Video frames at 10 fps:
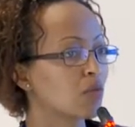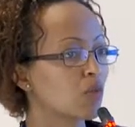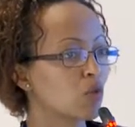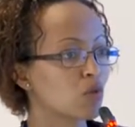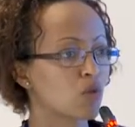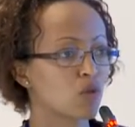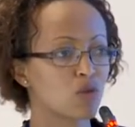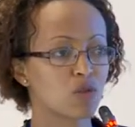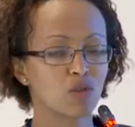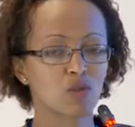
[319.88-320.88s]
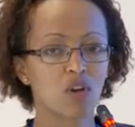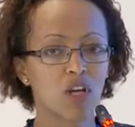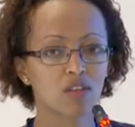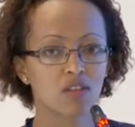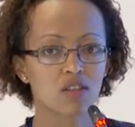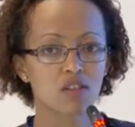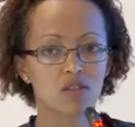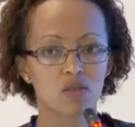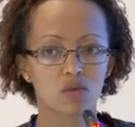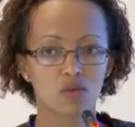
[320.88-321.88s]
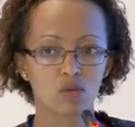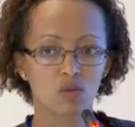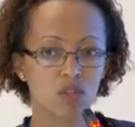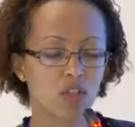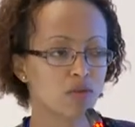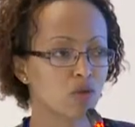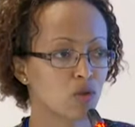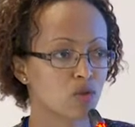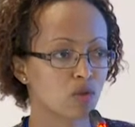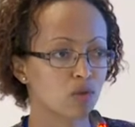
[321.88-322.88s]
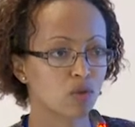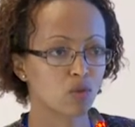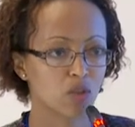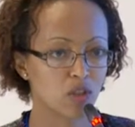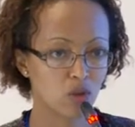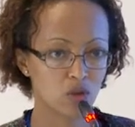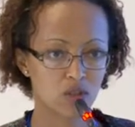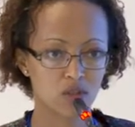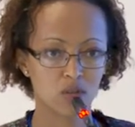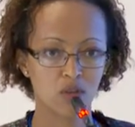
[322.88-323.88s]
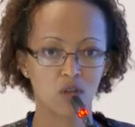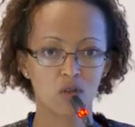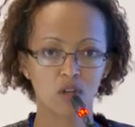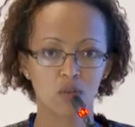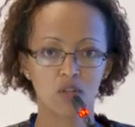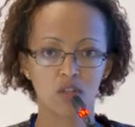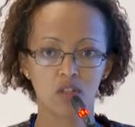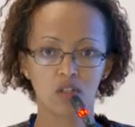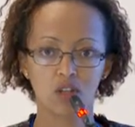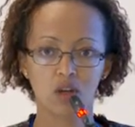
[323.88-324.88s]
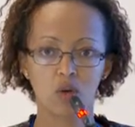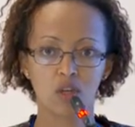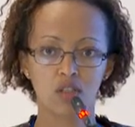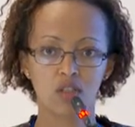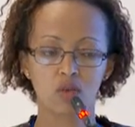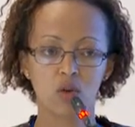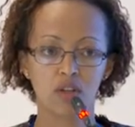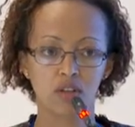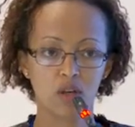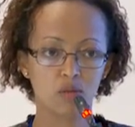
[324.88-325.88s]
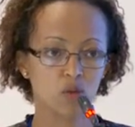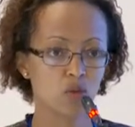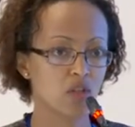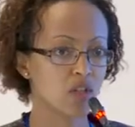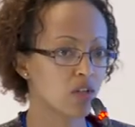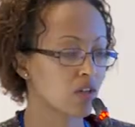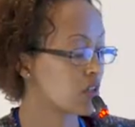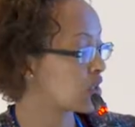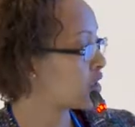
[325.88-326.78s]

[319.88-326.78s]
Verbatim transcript: blue shows you countries which have chosen to be conscious about their budget allocation when it comes to gender.